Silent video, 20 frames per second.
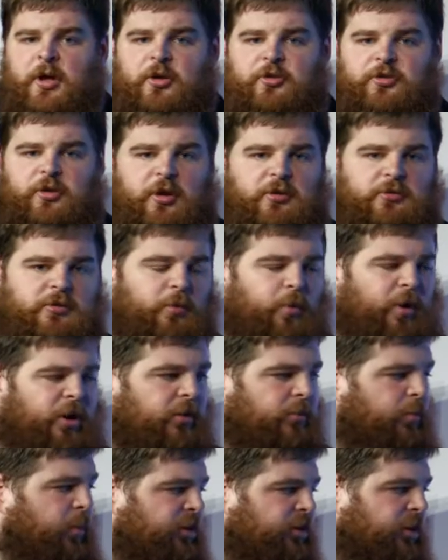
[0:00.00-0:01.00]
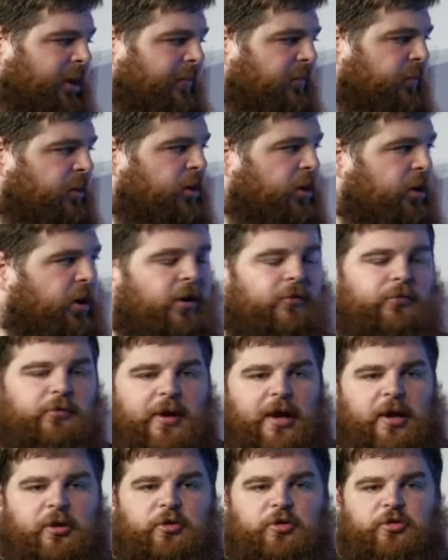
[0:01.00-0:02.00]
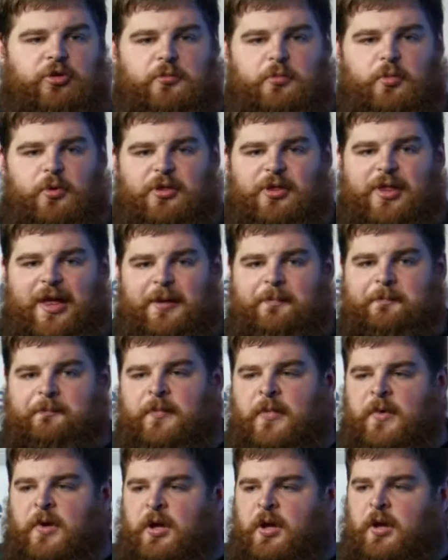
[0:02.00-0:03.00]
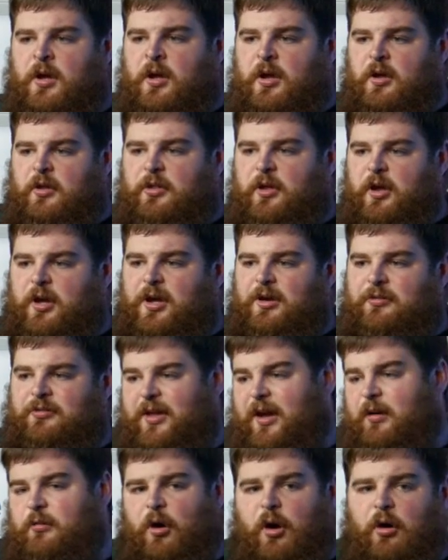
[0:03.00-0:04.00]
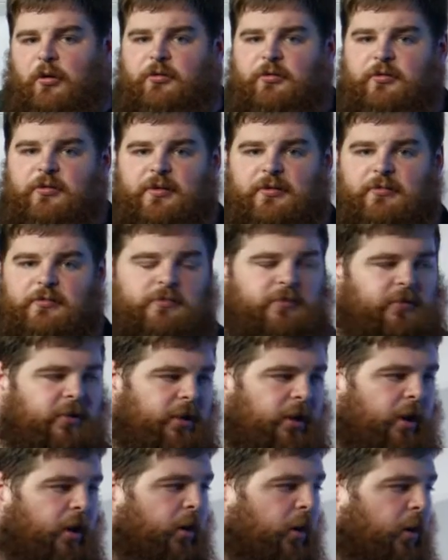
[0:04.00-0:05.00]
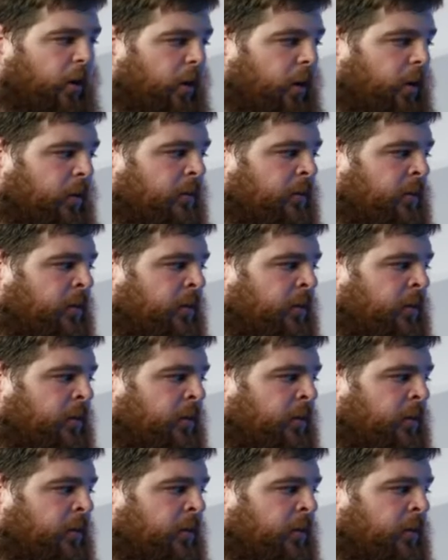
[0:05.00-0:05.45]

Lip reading: So we should have a good enough relationship with them that if they're off or,